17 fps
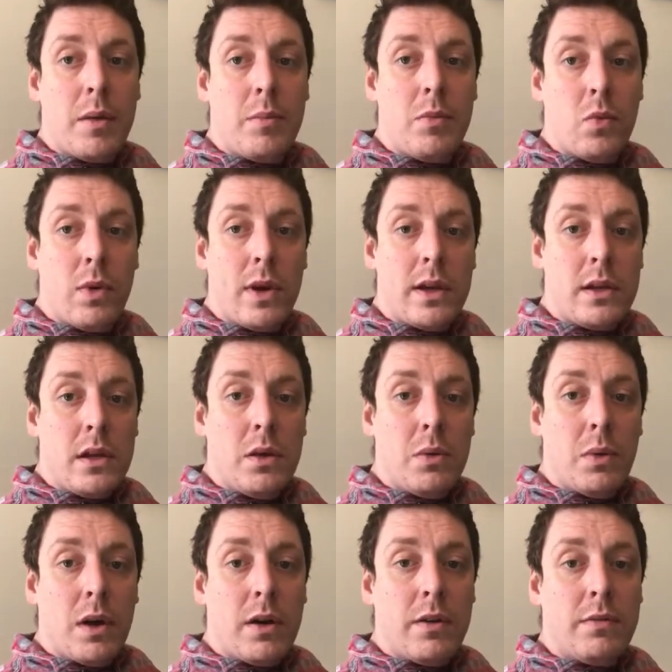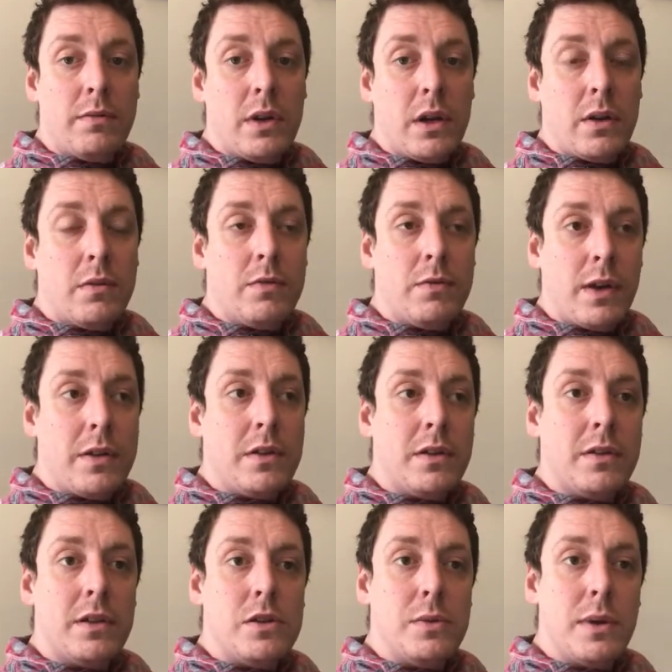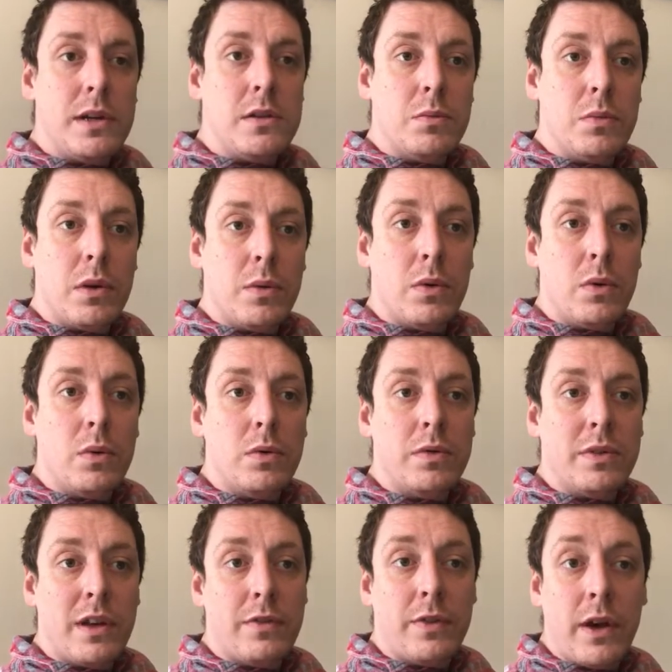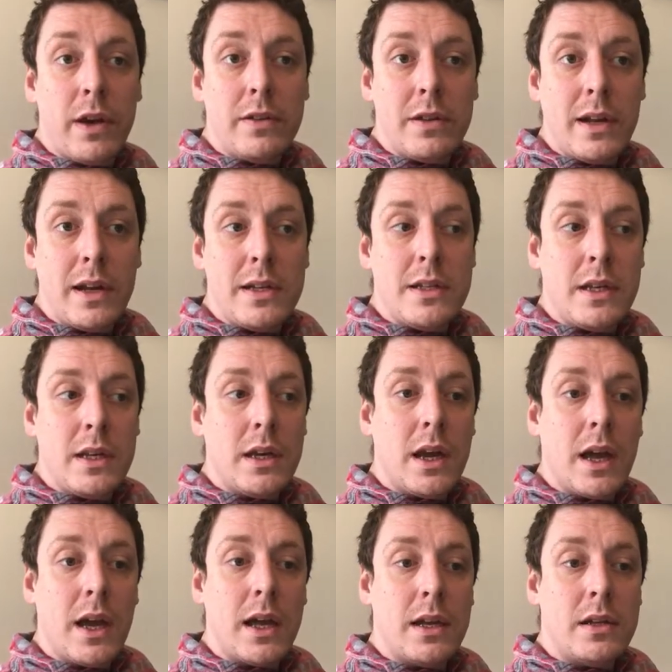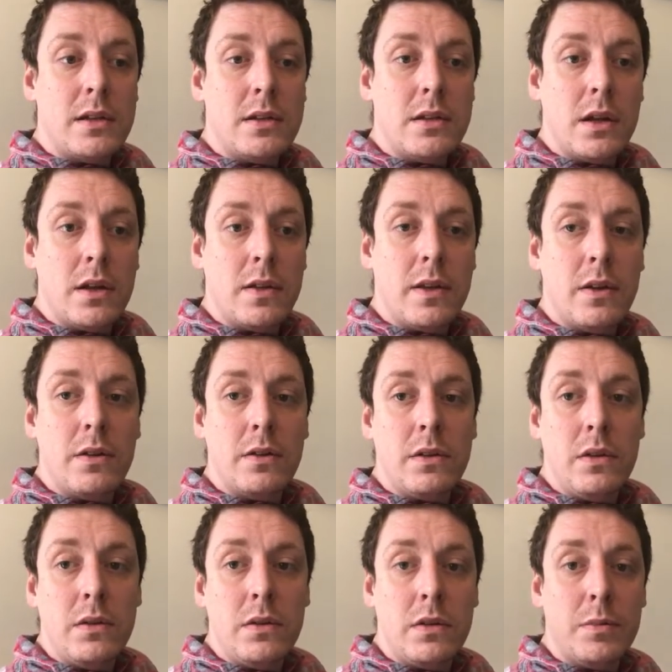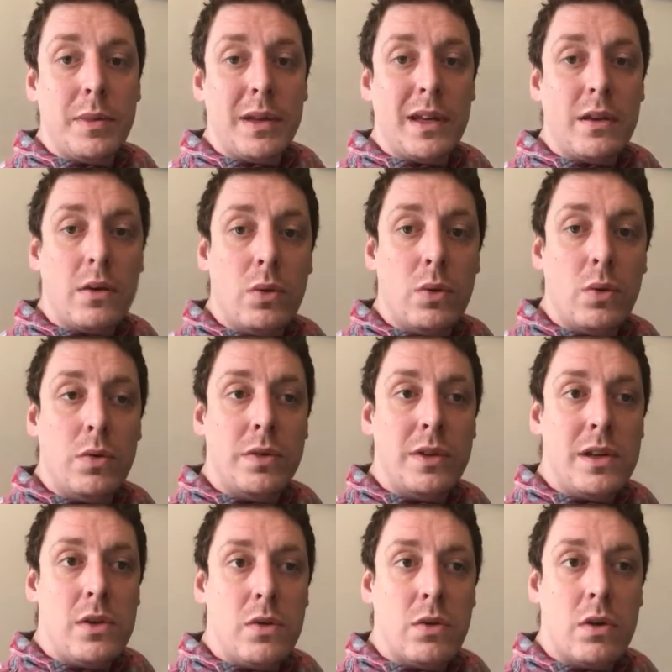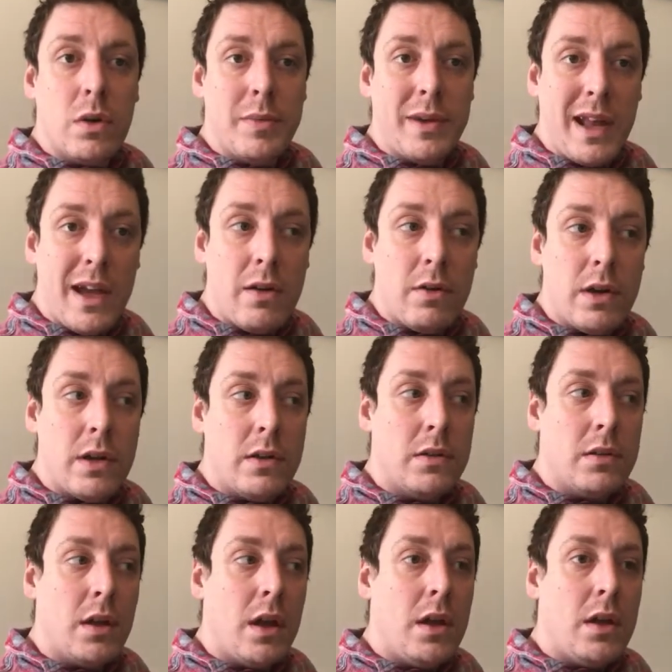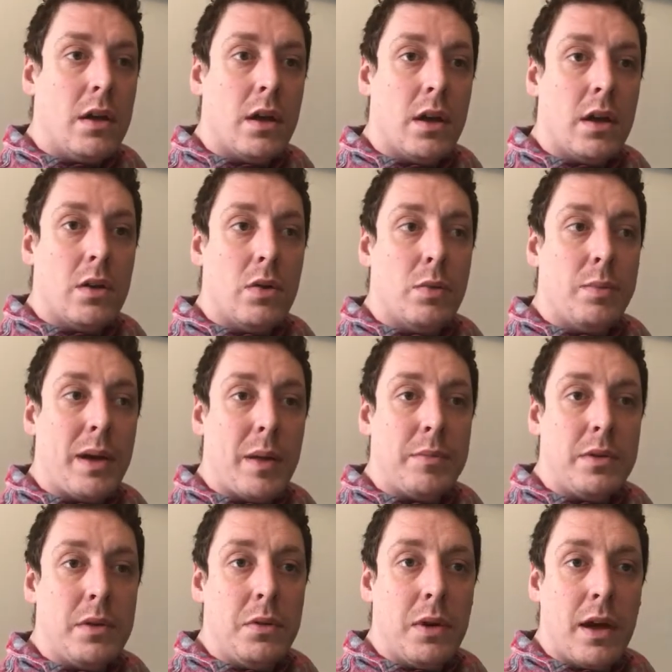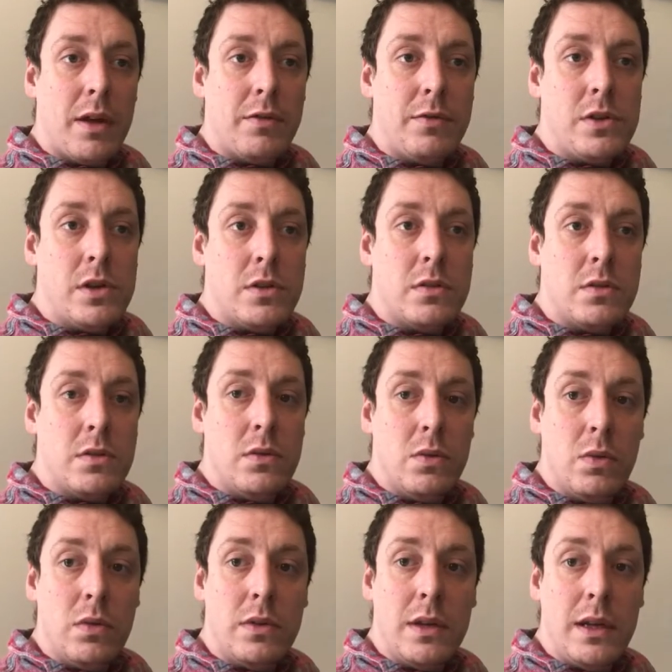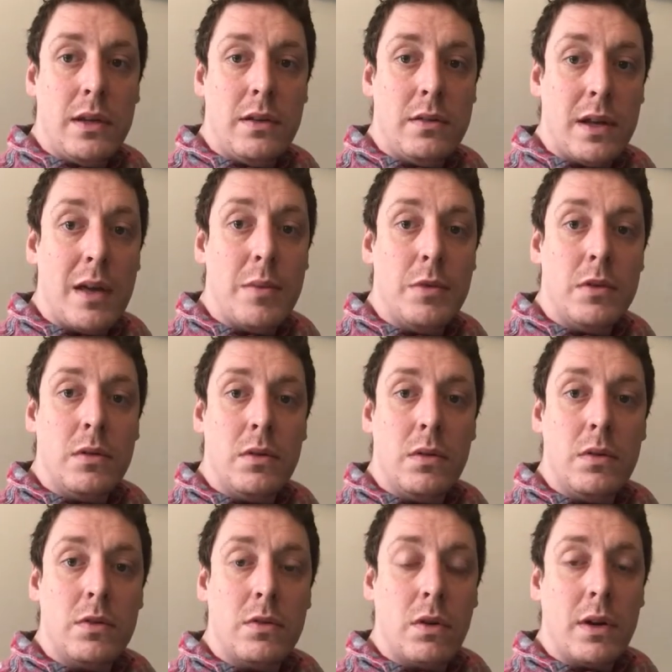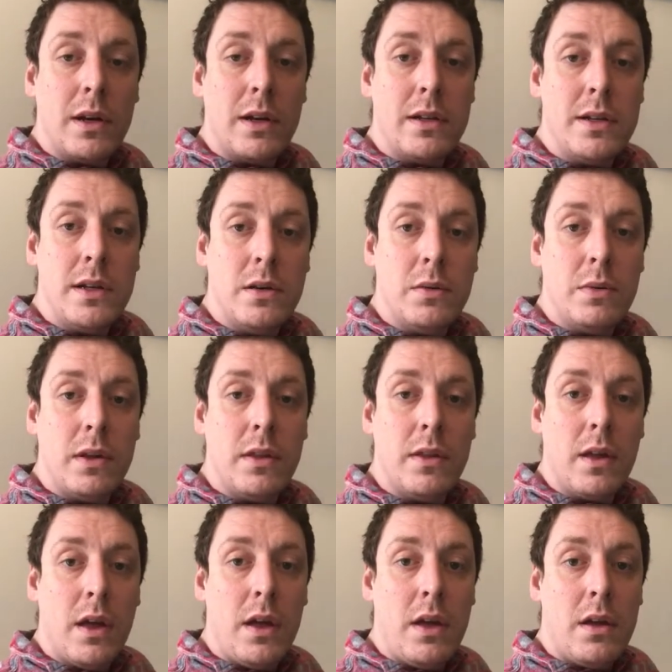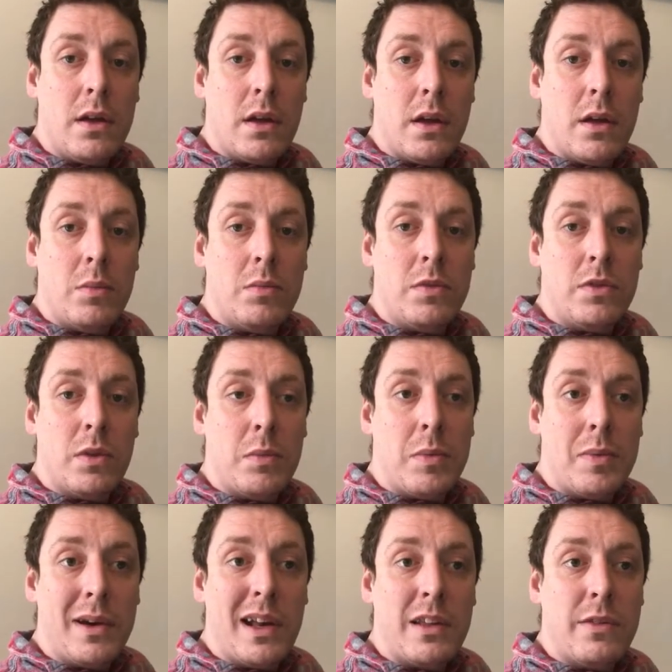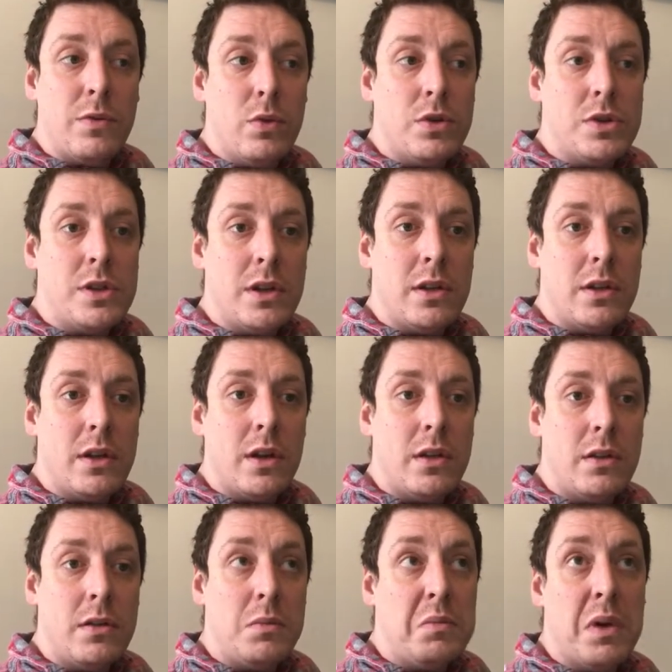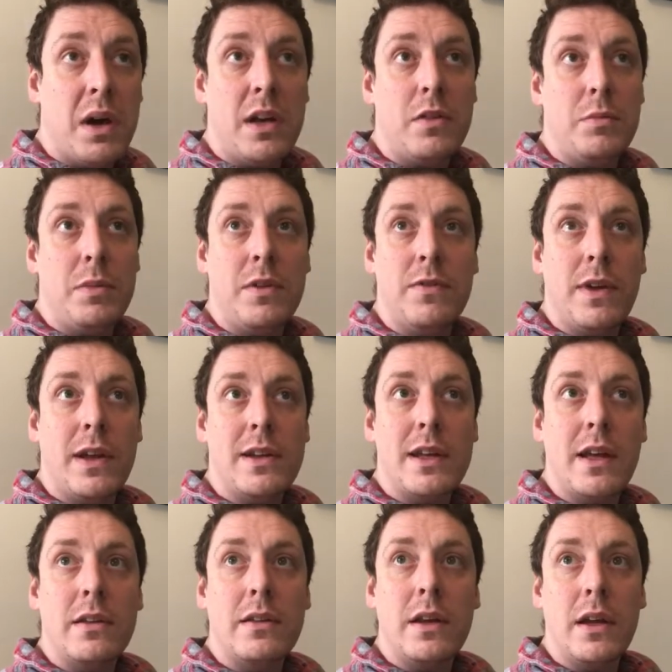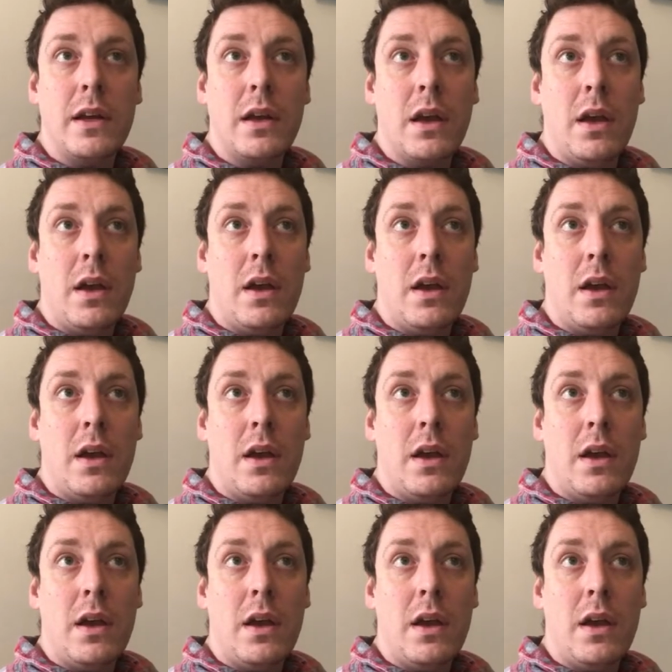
when you are, facing a situation where we're all self-isolating and there is nuisance being caused in your common areas, or perhaps you have just noisy neighbours who you're struggling to deal with. Some people are less fortunate than others. Mine have been fantastic,